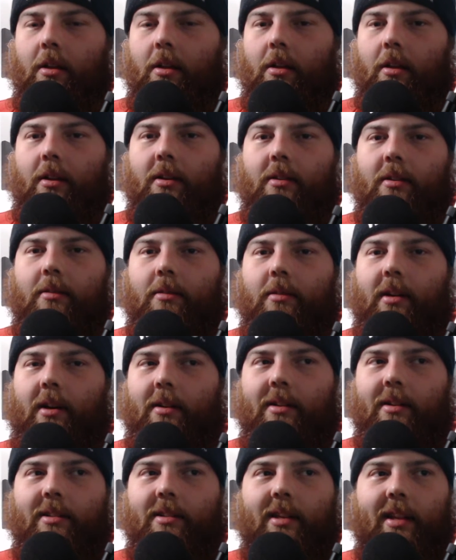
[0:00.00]
you know,
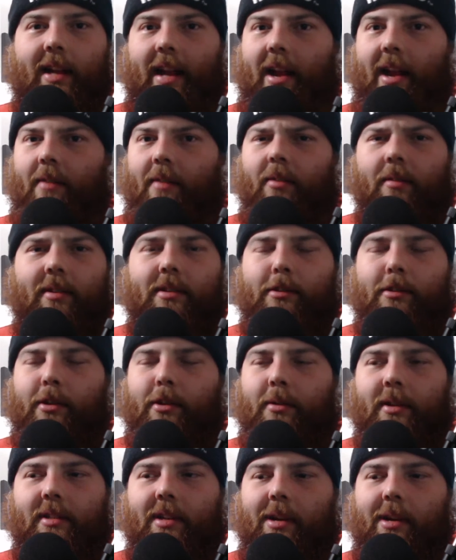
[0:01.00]
honestly, like, everyone's
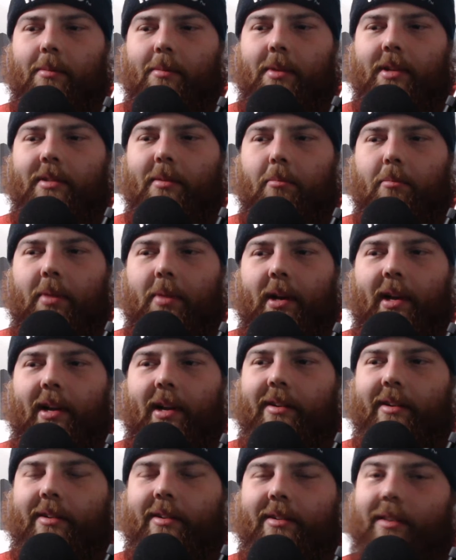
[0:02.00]
doing zombies, but
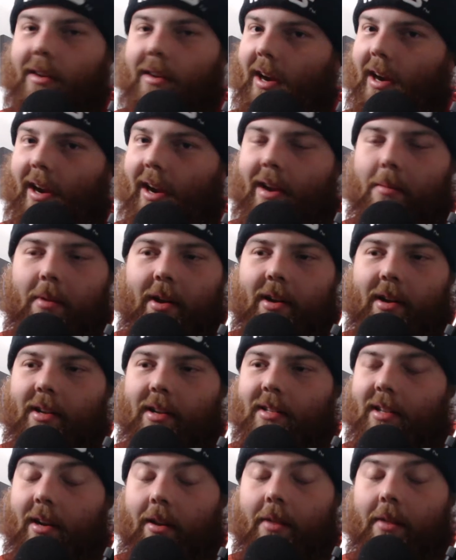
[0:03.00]
I gotta be
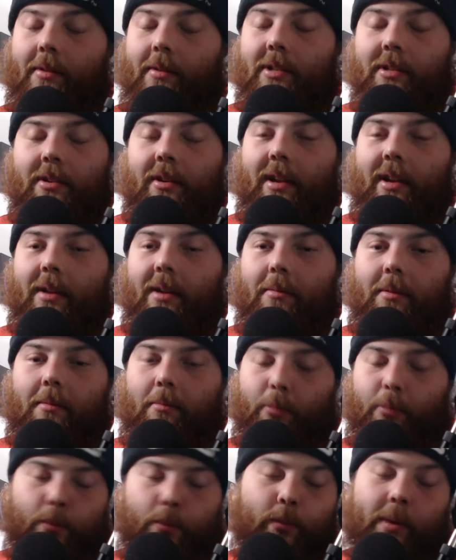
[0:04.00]
honest, like, All of Us Are Dead,
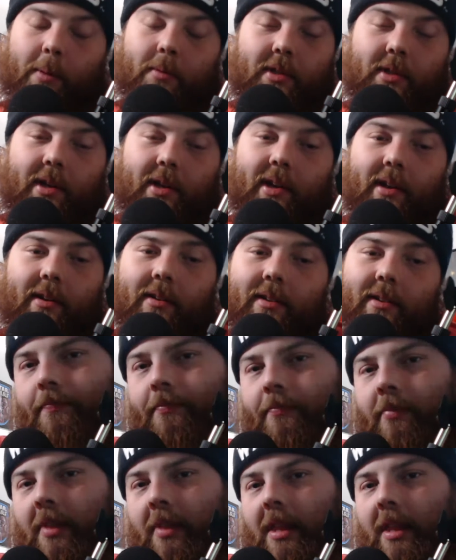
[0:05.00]
it was good.
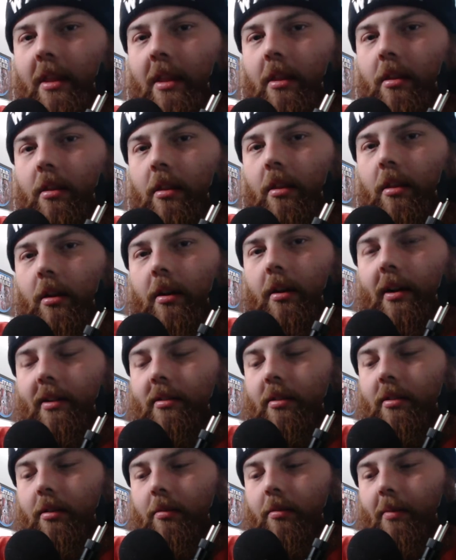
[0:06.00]
Alright,
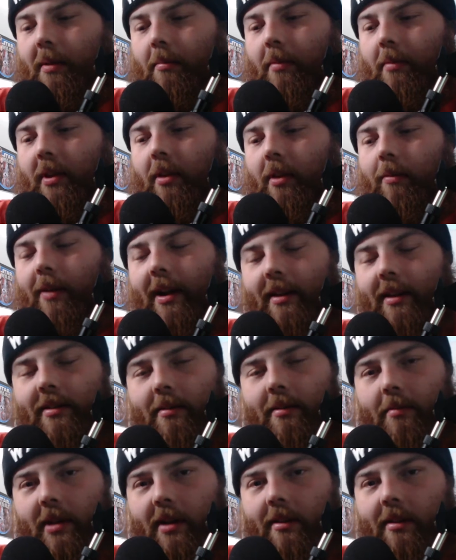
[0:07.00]
so when we rank
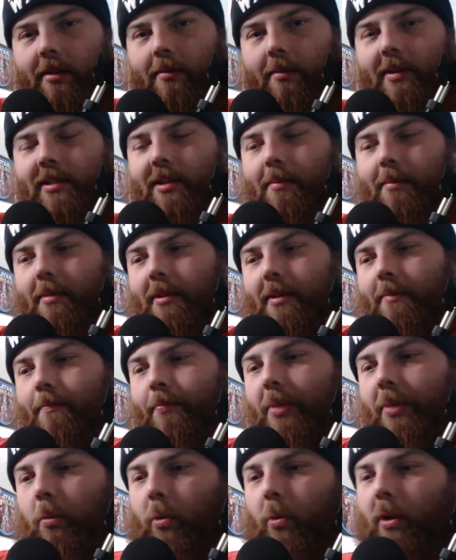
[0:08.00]
something on the Wheezometer,
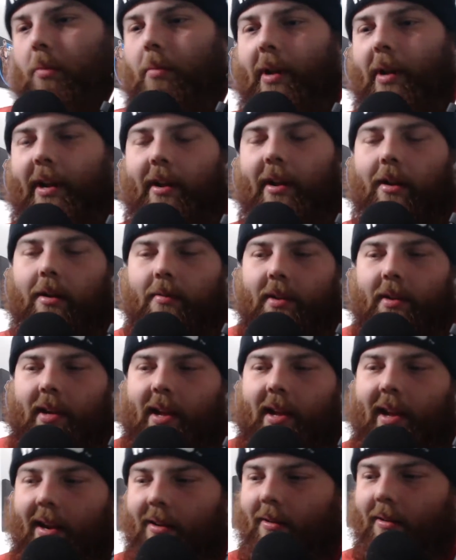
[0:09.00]
we're gonna break it off into
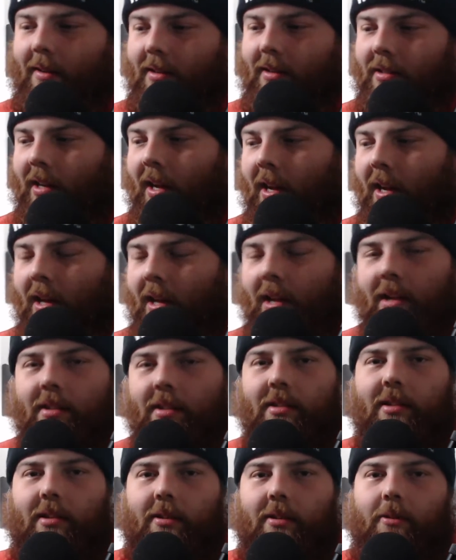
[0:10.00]
categories.
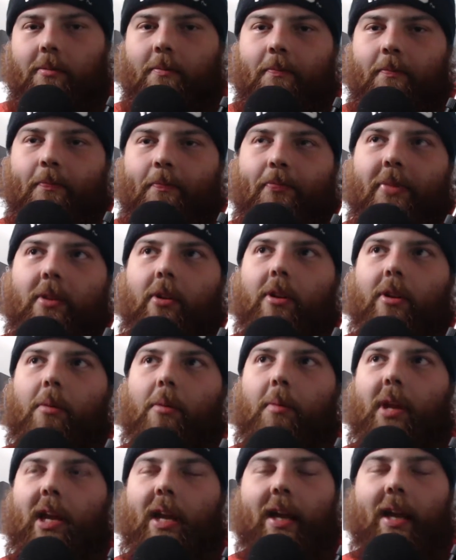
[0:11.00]
So, it's going to
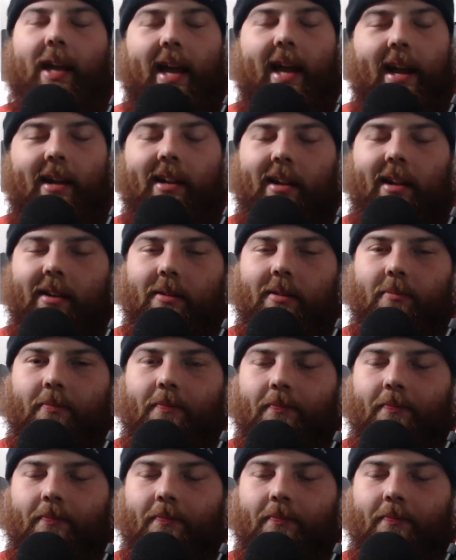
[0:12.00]
be acting,